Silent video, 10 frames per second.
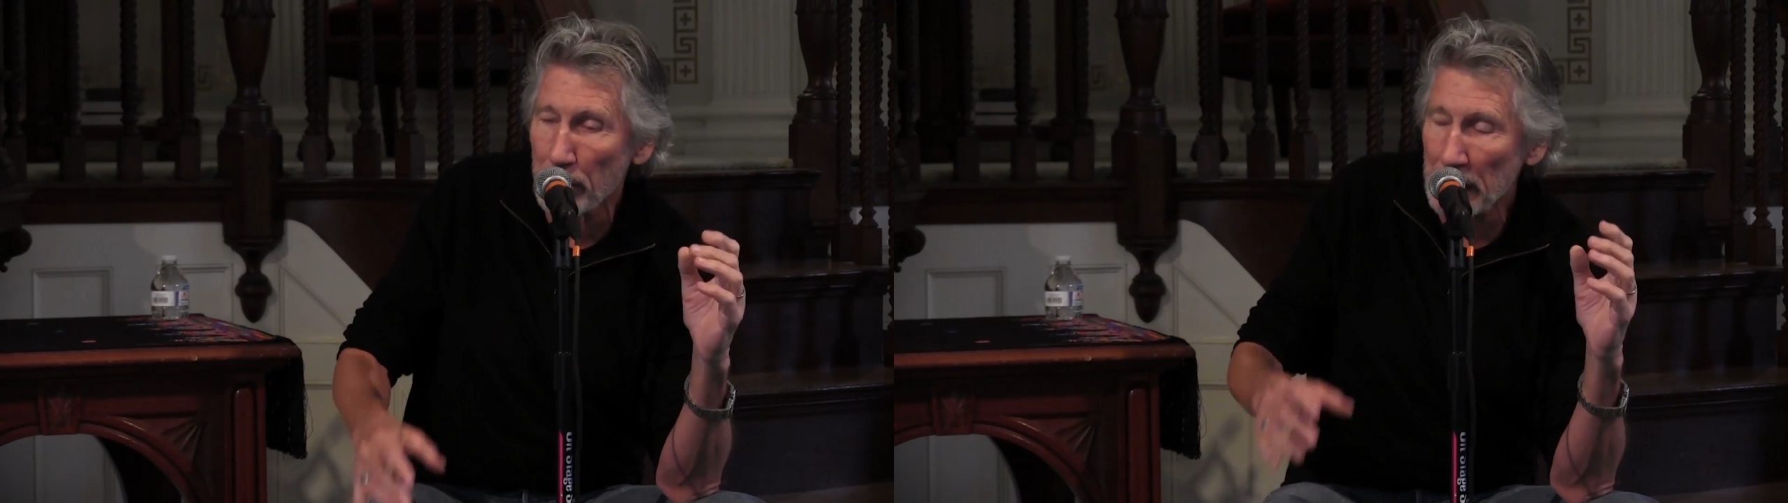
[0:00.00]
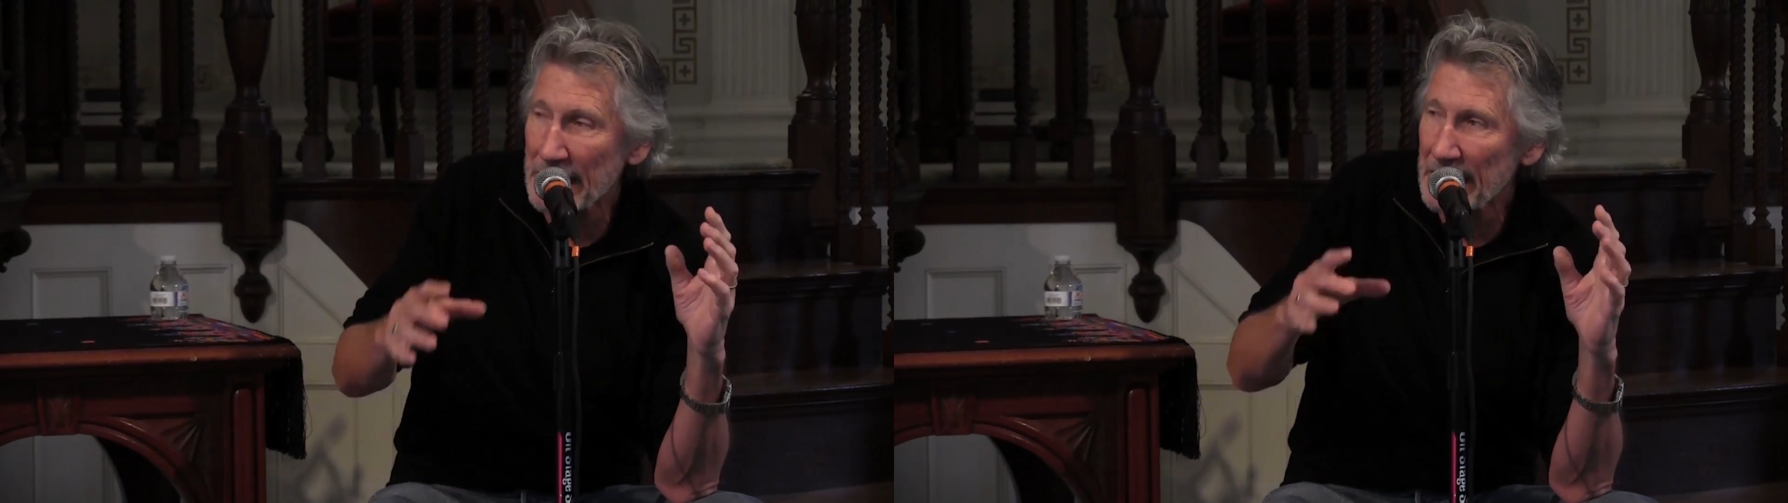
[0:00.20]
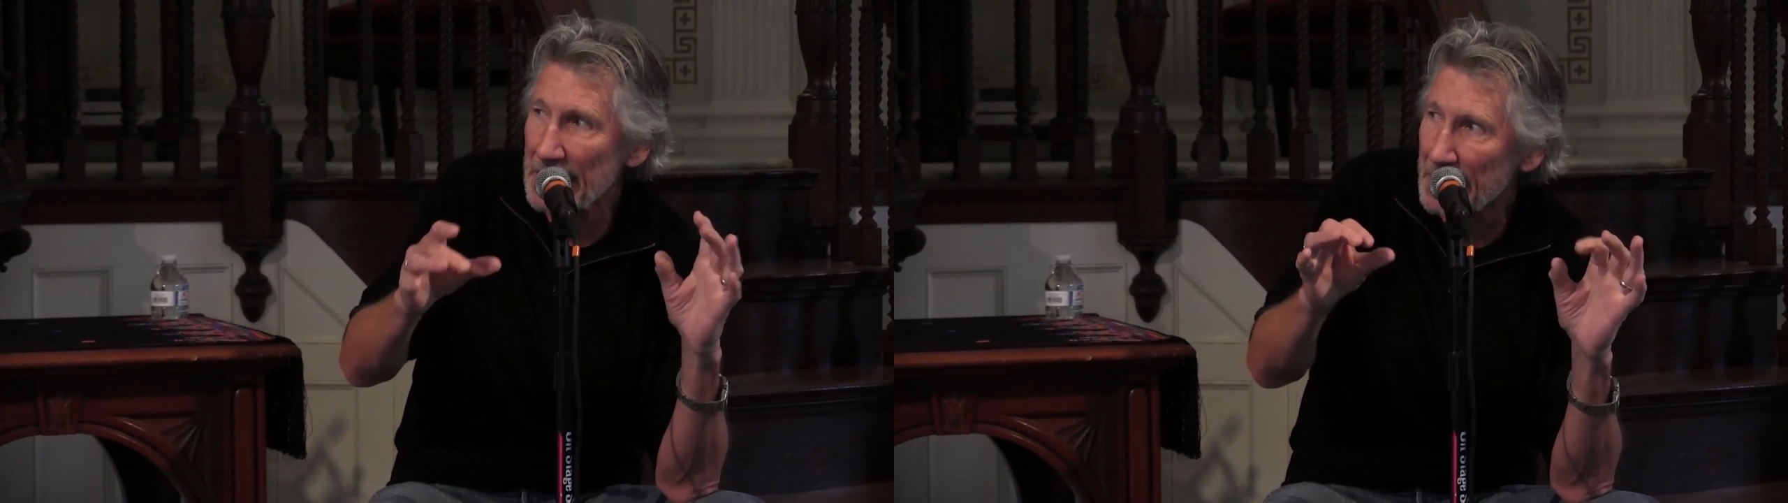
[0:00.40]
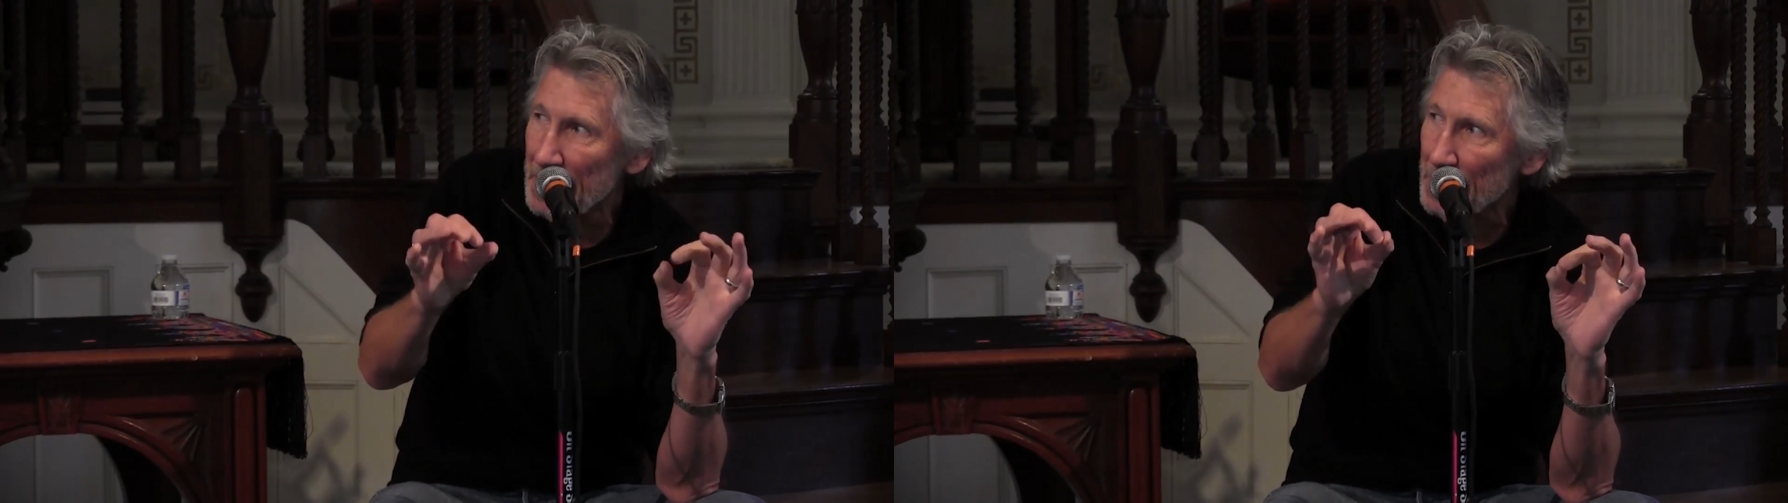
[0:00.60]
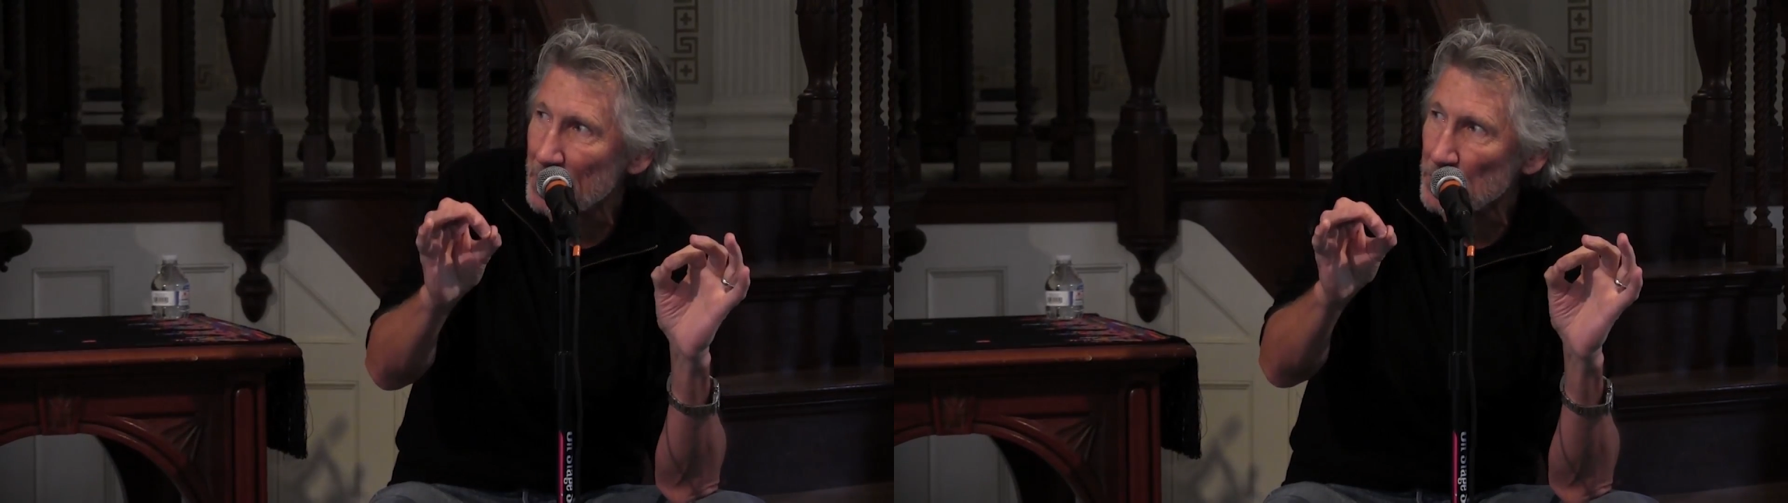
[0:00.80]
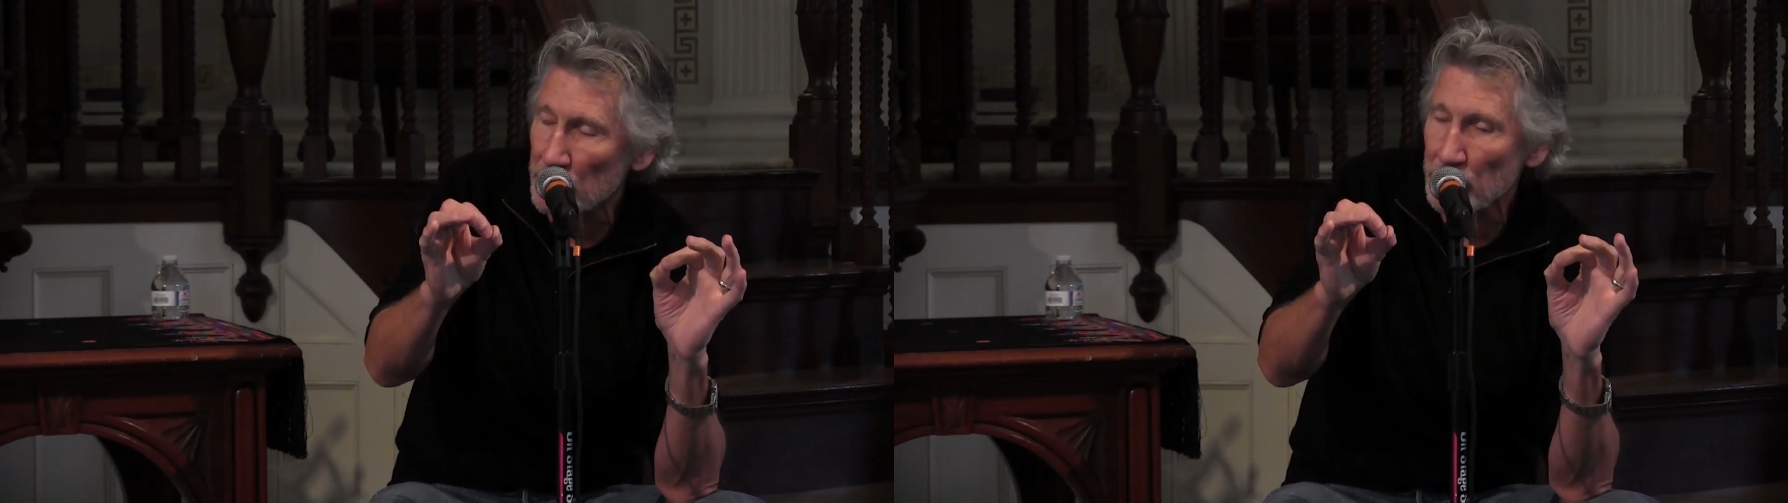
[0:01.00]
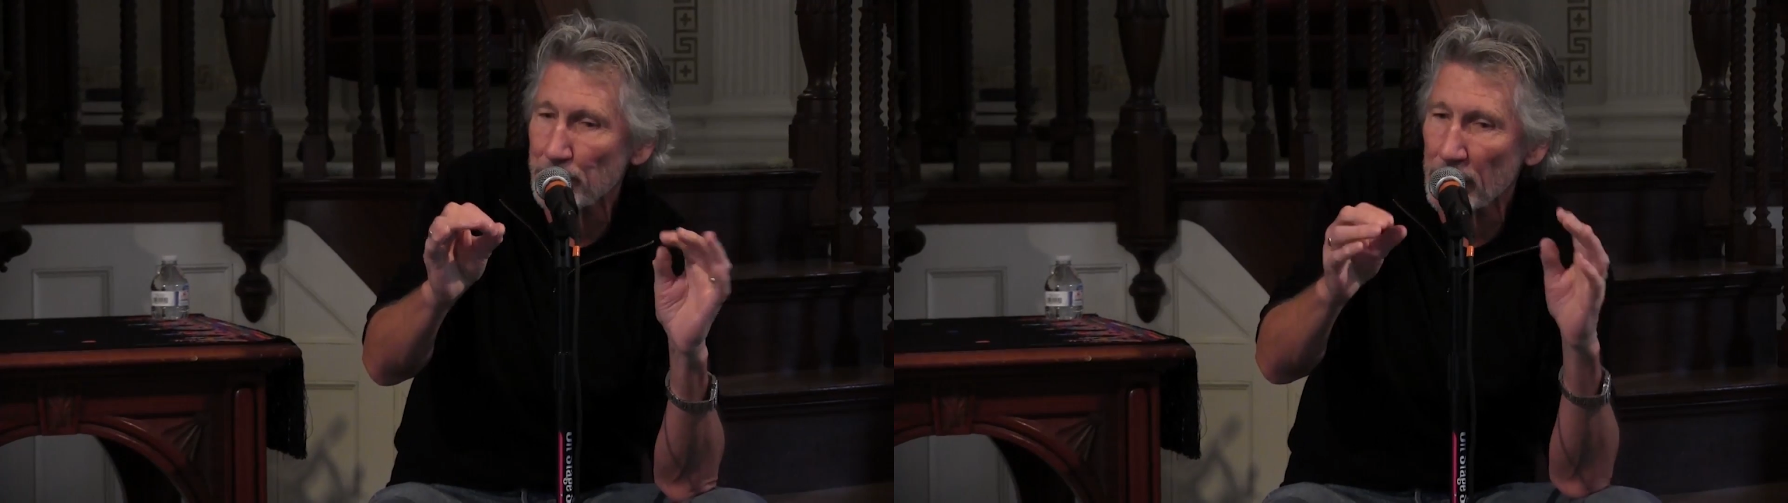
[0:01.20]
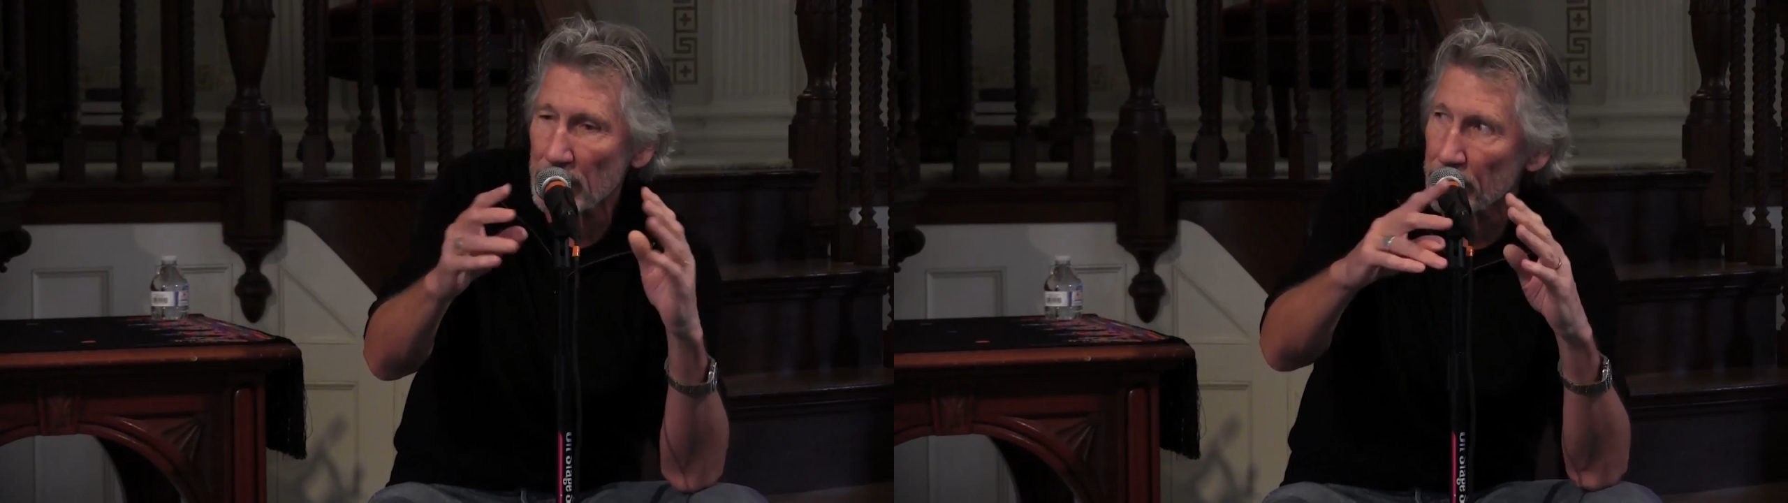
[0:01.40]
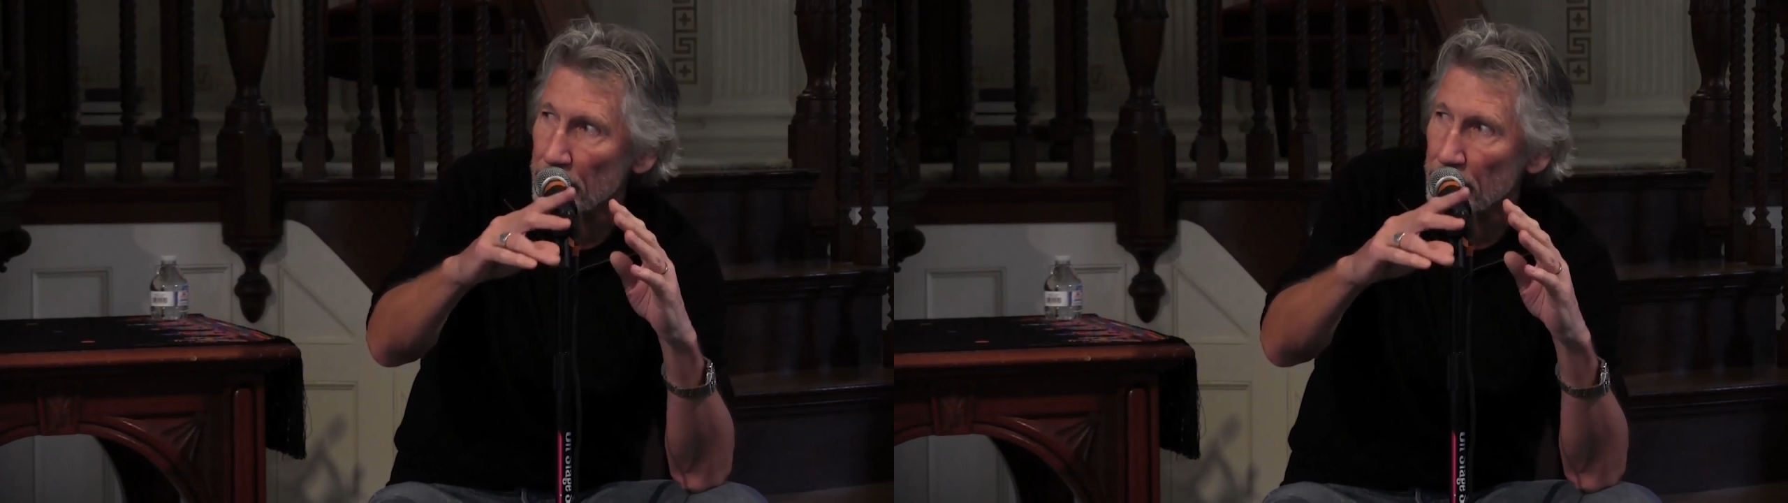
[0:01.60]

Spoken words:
are beginning to spread